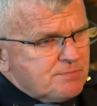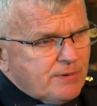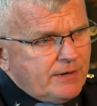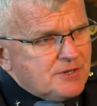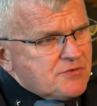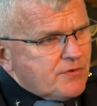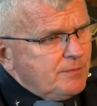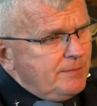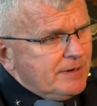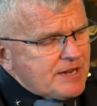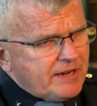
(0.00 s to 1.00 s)
It's a very
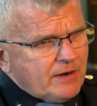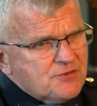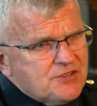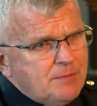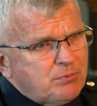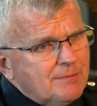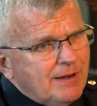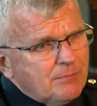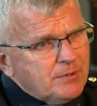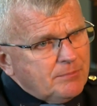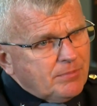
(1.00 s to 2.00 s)
humbling experience for me
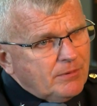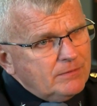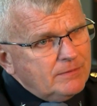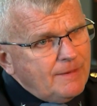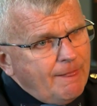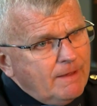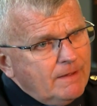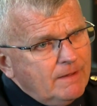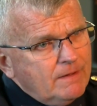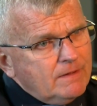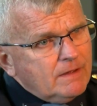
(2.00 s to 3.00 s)
because I care deeply about
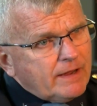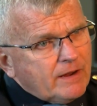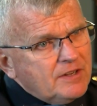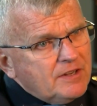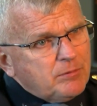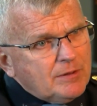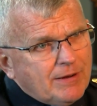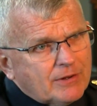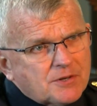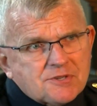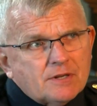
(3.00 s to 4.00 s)
people.
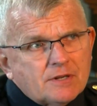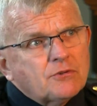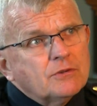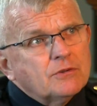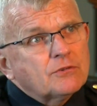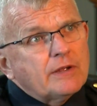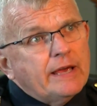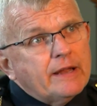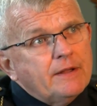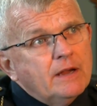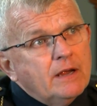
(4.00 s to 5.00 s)
I care deeply about
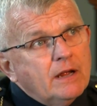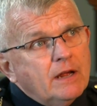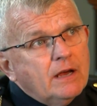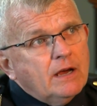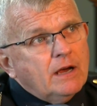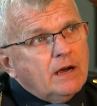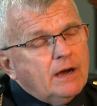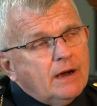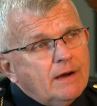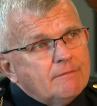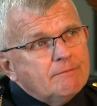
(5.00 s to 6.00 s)
our citizens
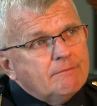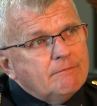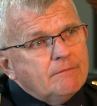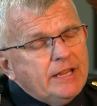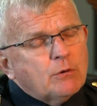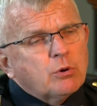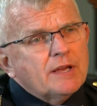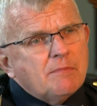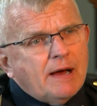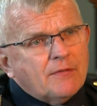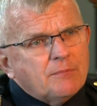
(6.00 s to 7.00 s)
and
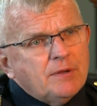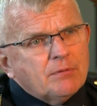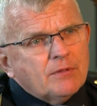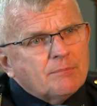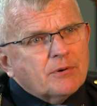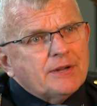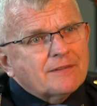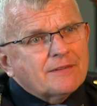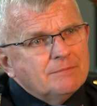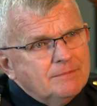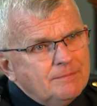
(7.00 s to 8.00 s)
equally
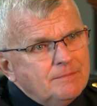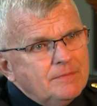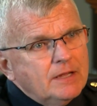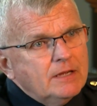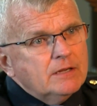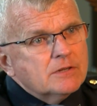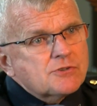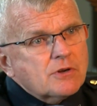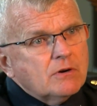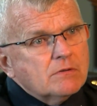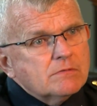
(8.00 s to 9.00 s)
about the people that protect
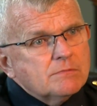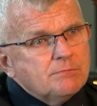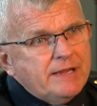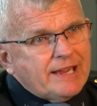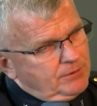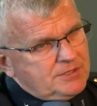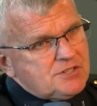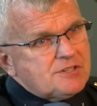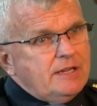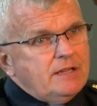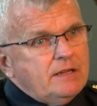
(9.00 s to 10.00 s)
them.
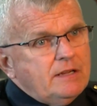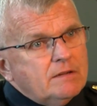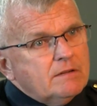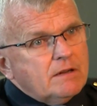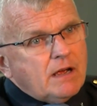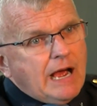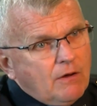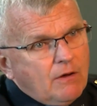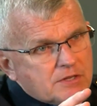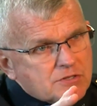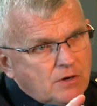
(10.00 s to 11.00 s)
So being able to
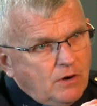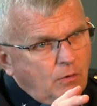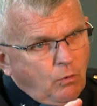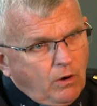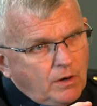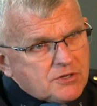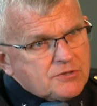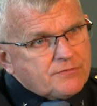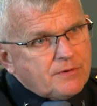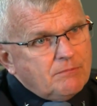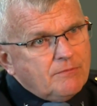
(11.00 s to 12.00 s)
see how
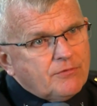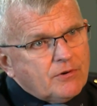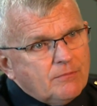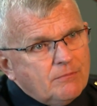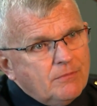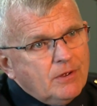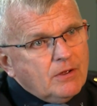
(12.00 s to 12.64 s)
this all works